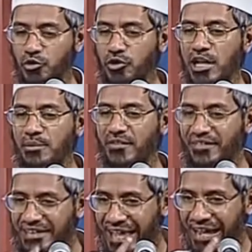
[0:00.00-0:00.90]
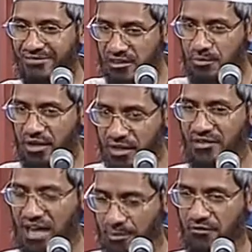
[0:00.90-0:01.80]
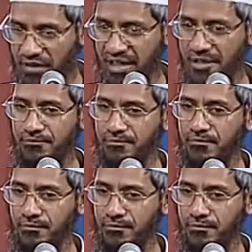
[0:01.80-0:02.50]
So you tell me one thing, can this beard even harm a fly?